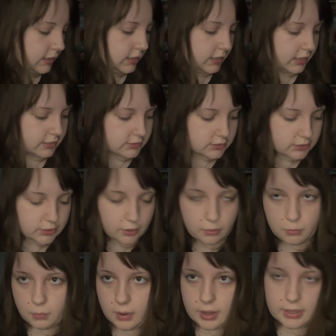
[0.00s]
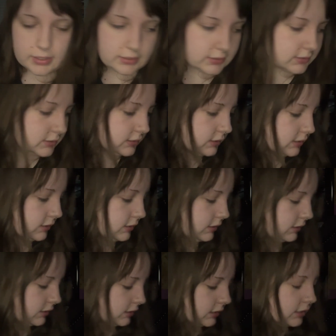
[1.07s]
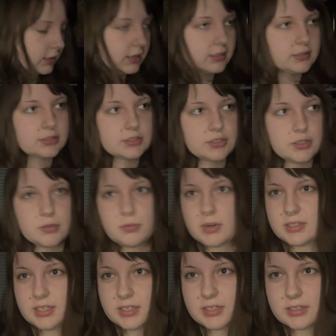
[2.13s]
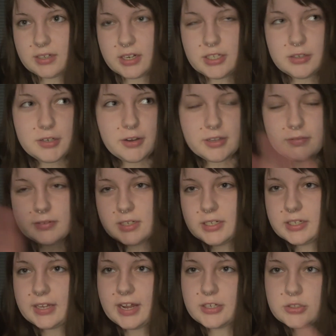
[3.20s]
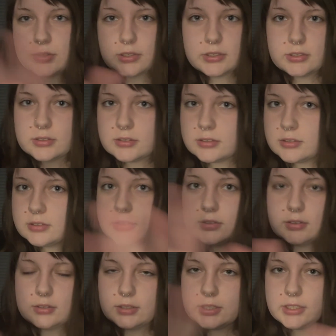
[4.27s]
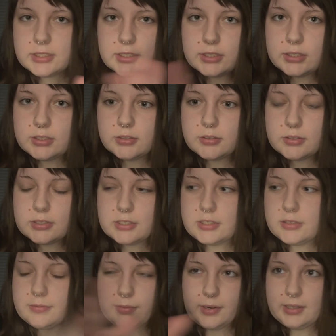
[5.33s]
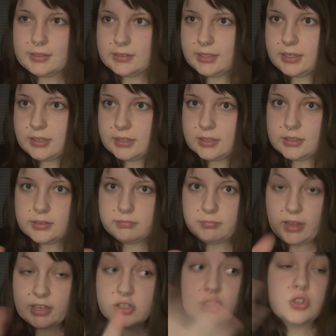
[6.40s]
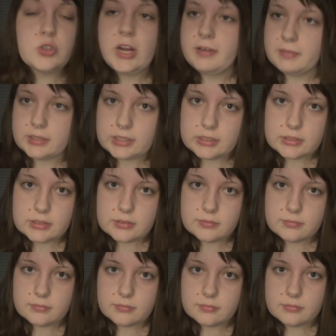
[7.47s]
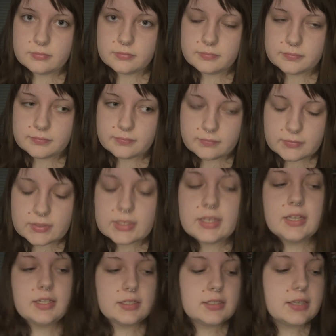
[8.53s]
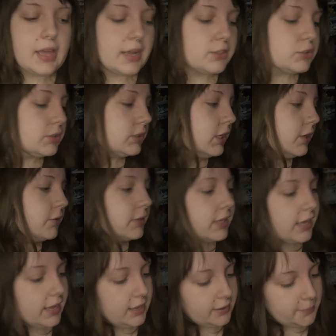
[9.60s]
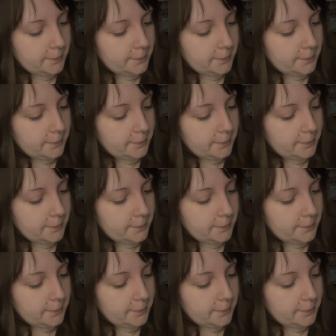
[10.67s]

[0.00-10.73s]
And you know what? Do you want like, are you going for a natural look or do you want like extravagant? Natural, okay.